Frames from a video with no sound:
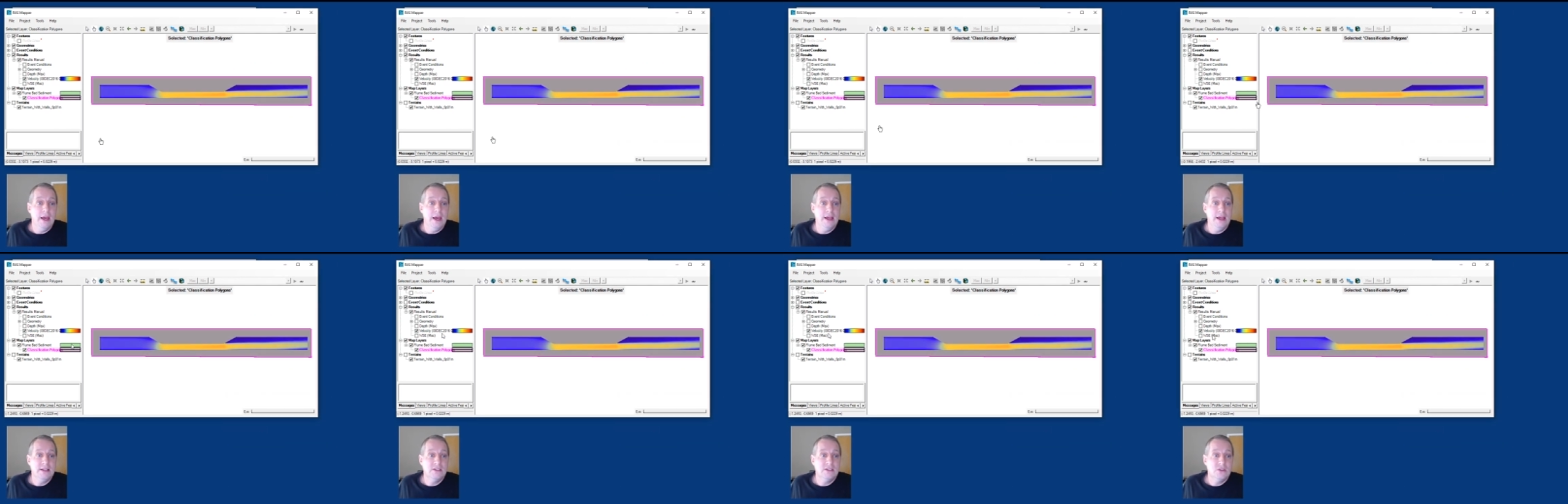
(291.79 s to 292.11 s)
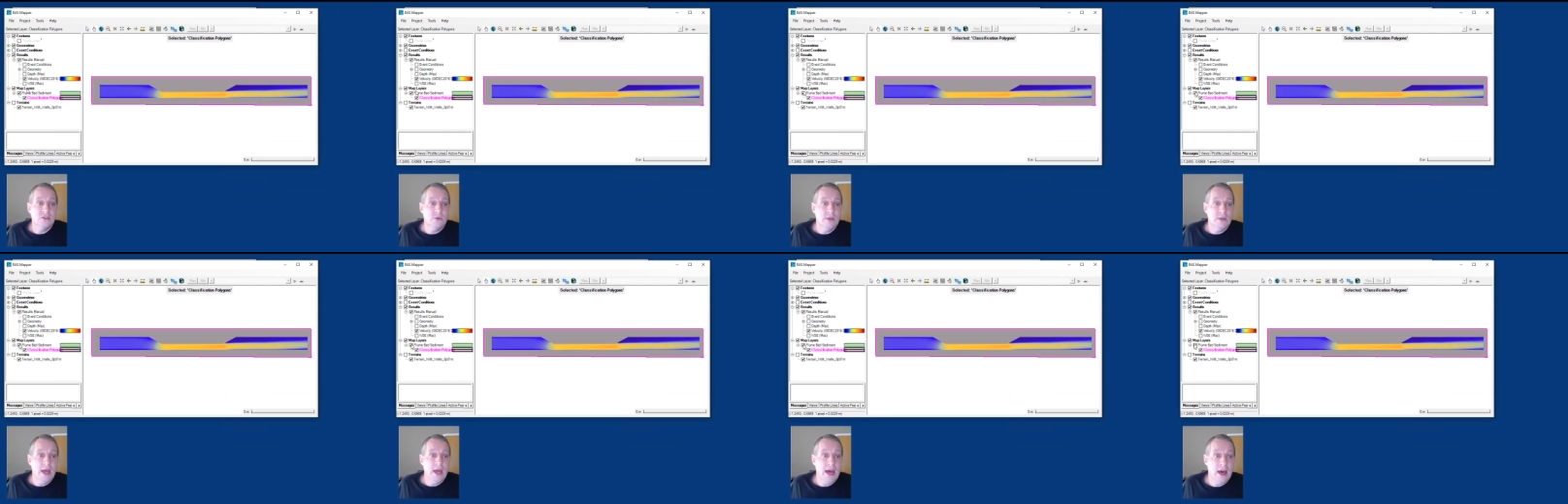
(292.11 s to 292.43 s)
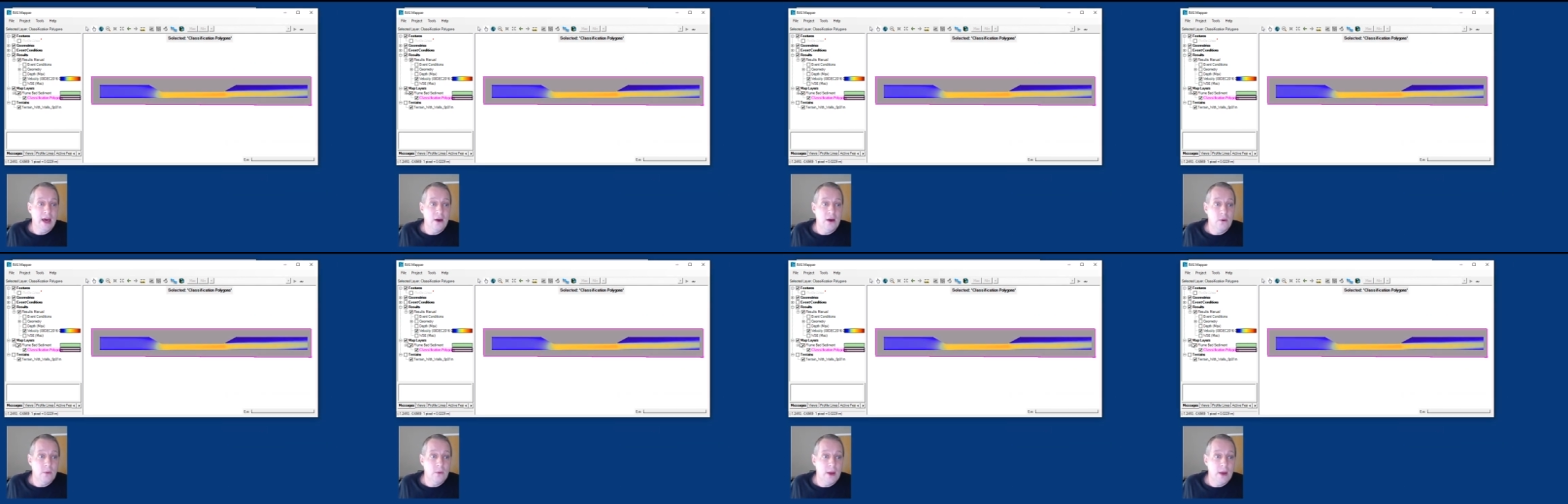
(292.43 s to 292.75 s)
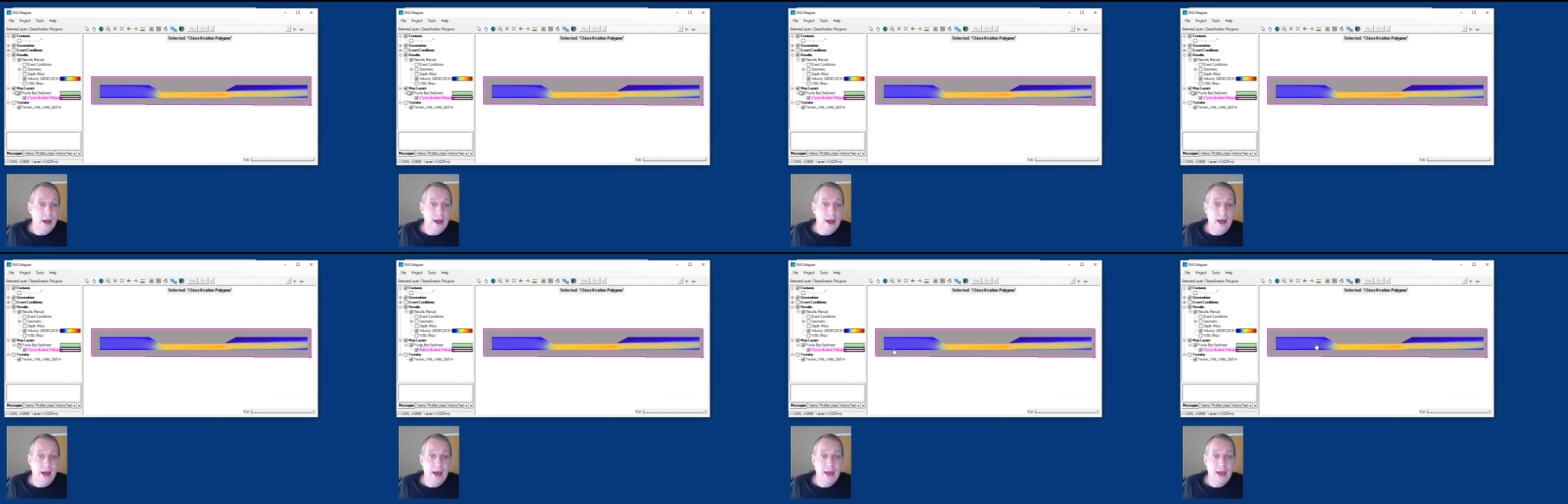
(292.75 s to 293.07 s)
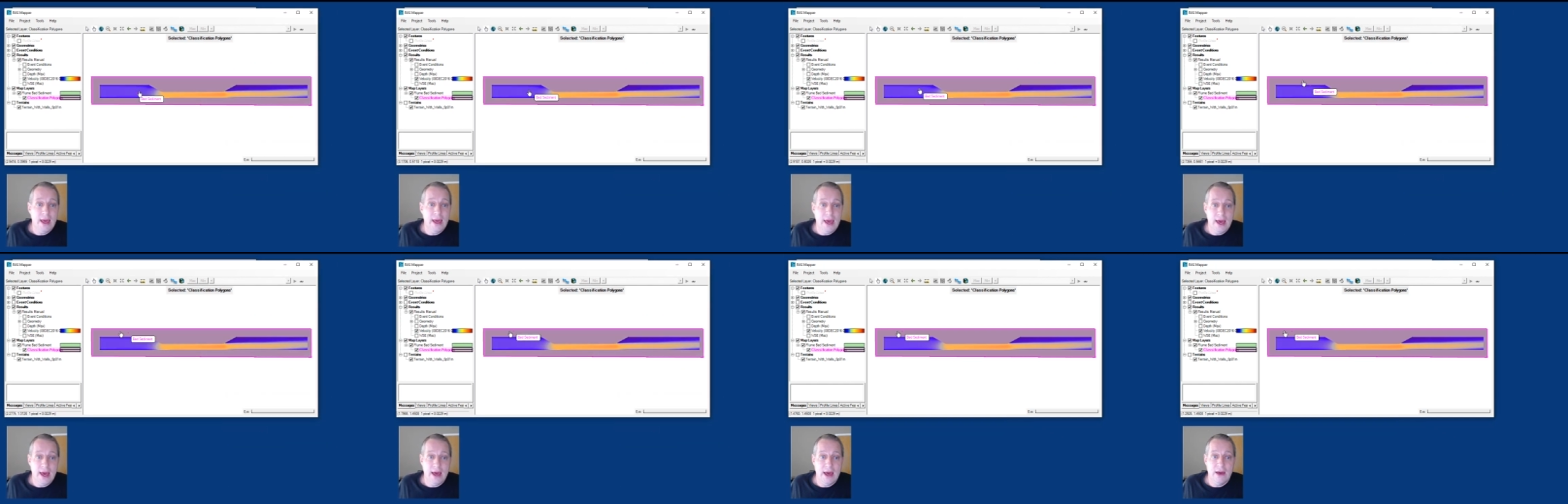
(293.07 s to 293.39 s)
And so now I
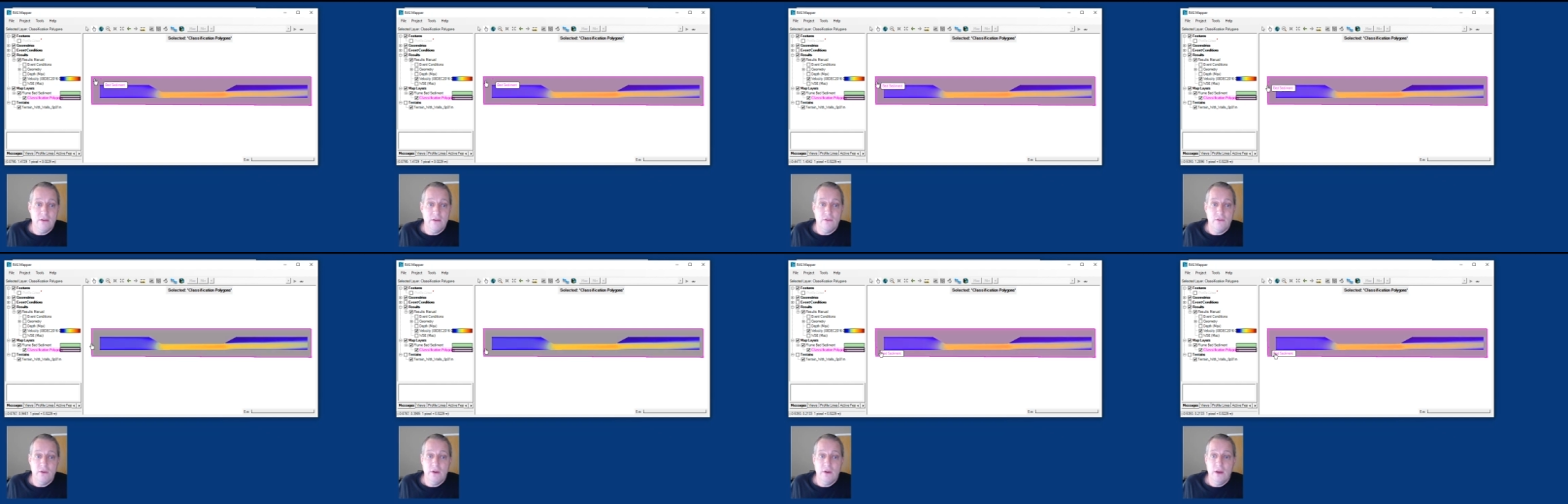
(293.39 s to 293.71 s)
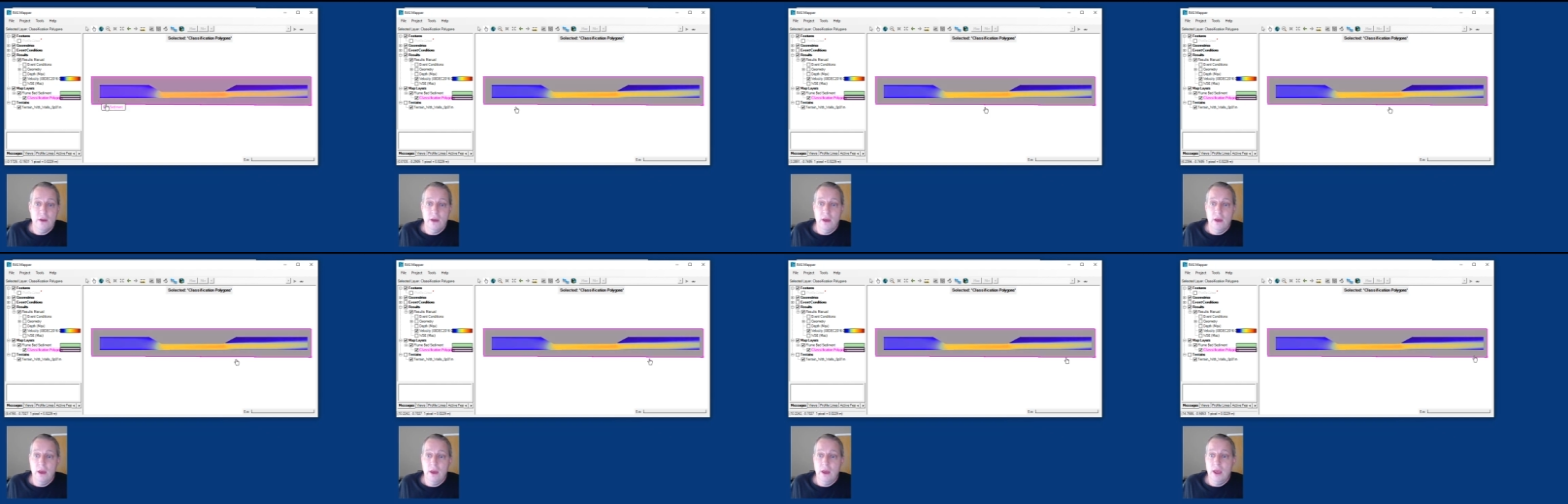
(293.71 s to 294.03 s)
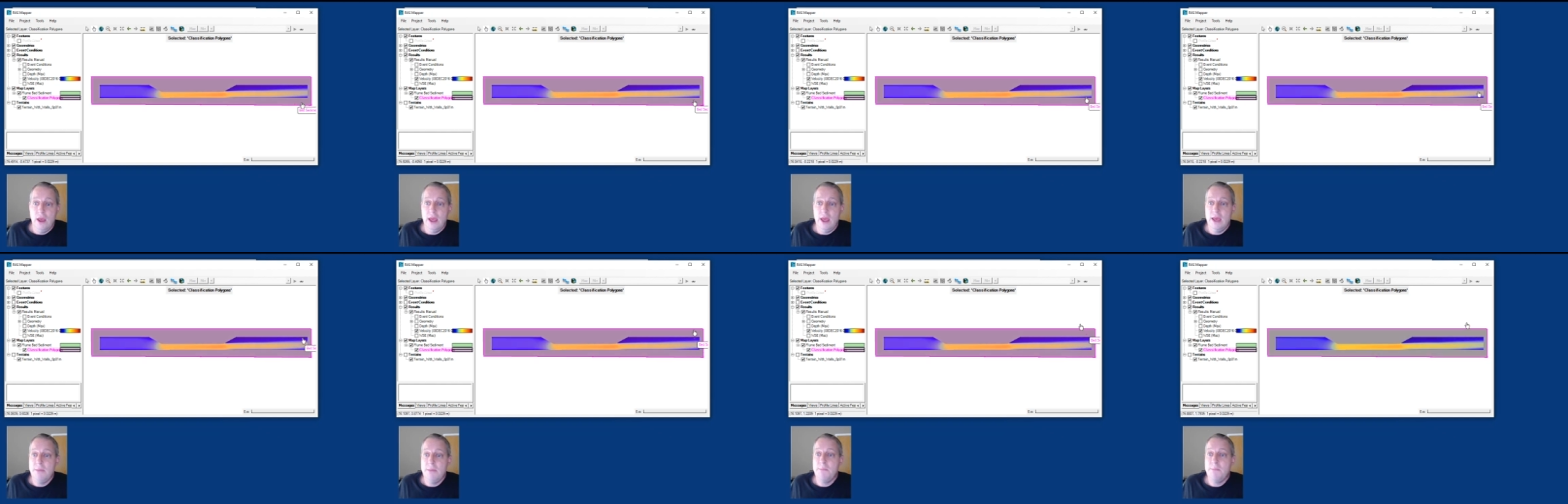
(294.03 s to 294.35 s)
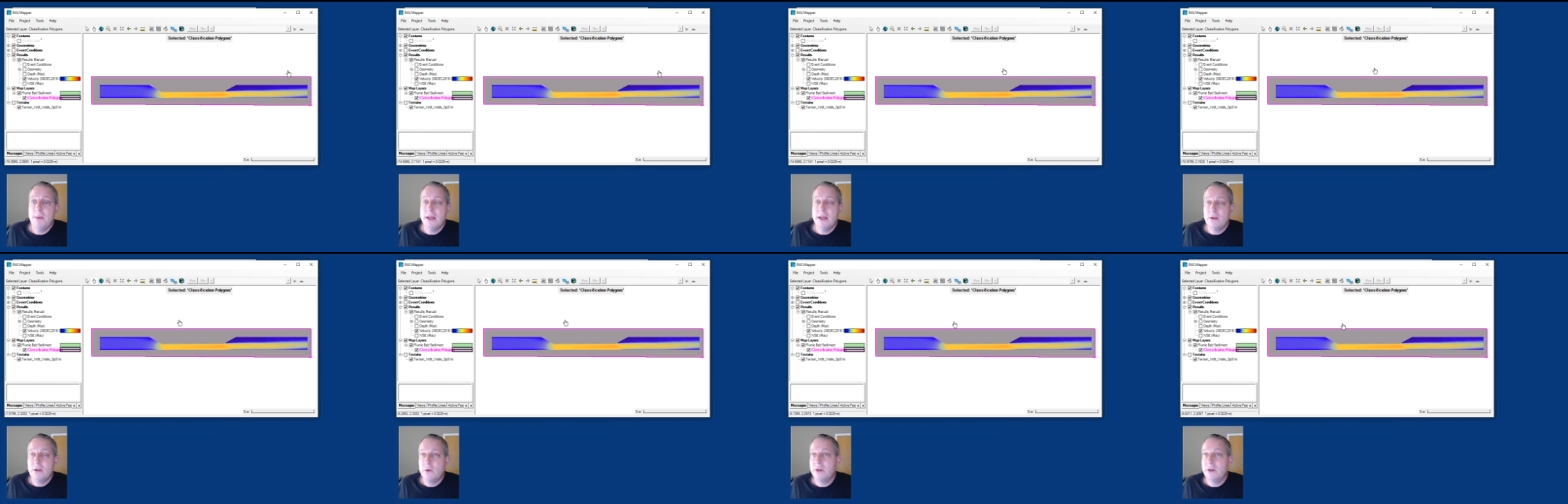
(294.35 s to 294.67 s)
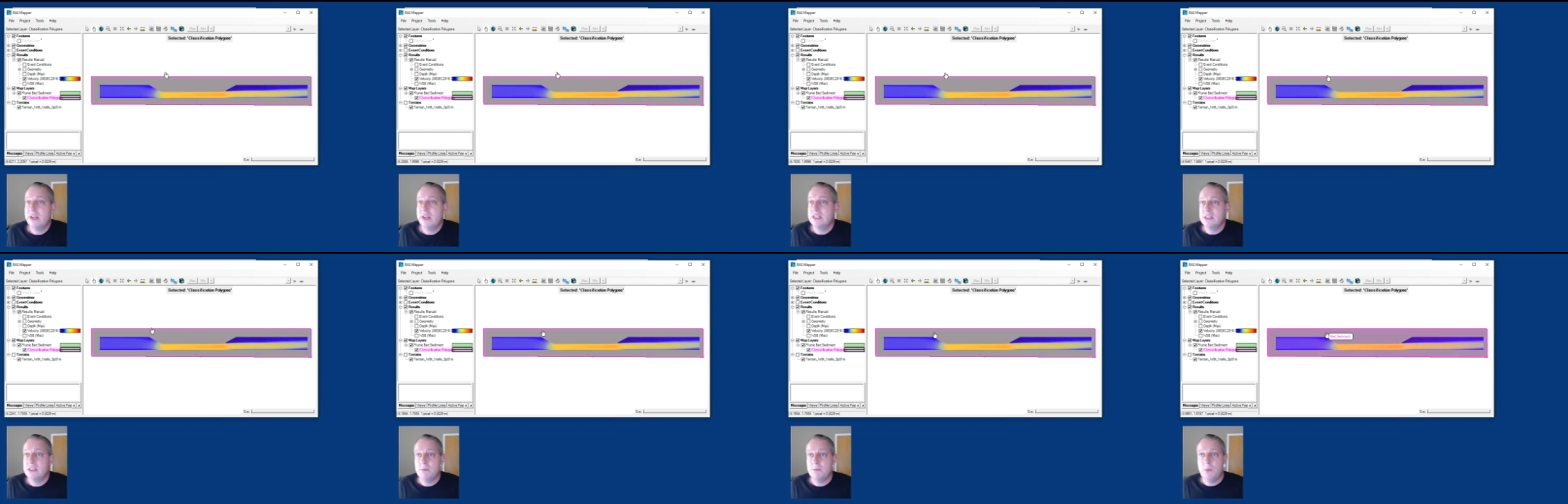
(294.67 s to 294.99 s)
have a bed
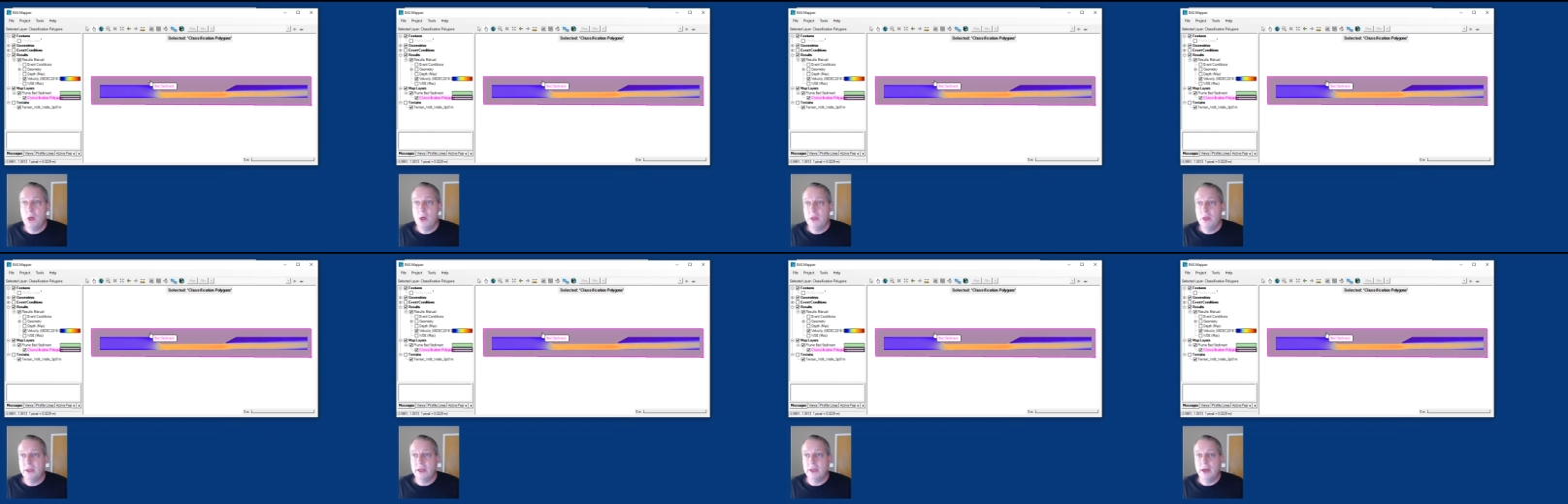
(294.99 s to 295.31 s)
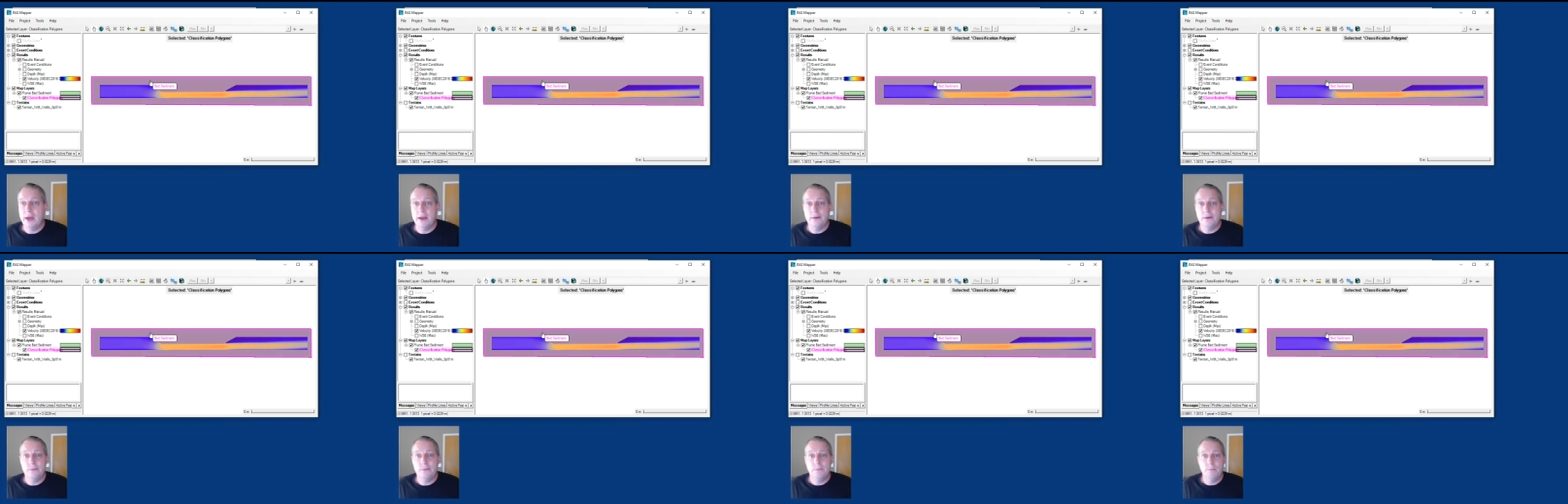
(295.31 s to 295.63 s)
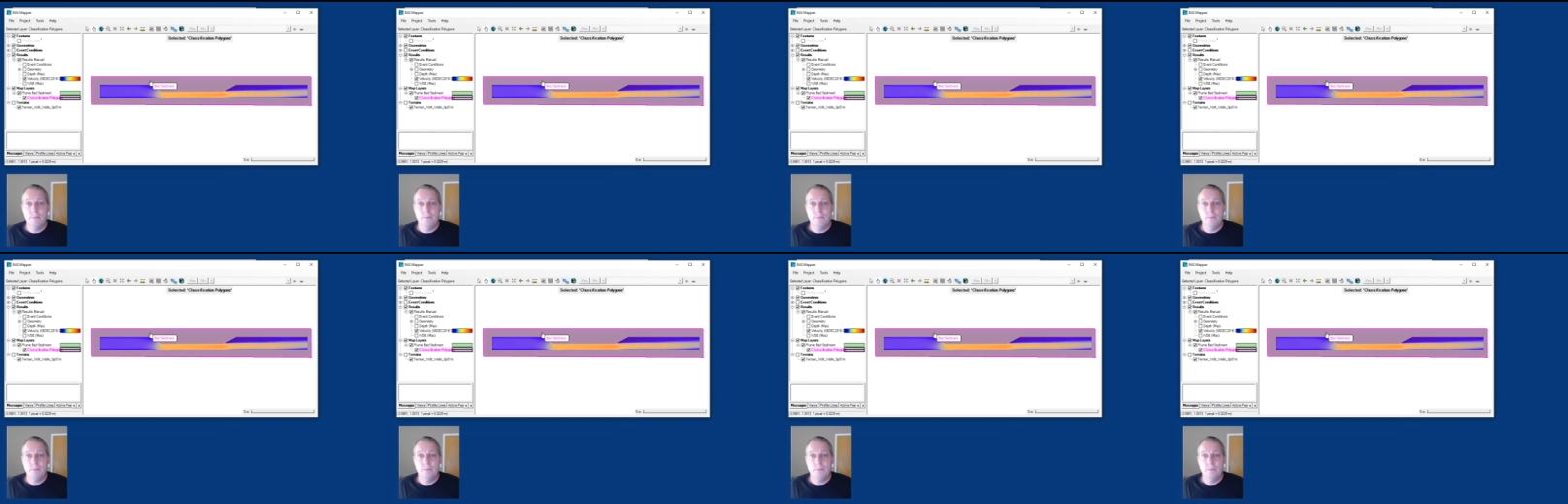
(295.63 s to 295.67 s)
gradation polygon.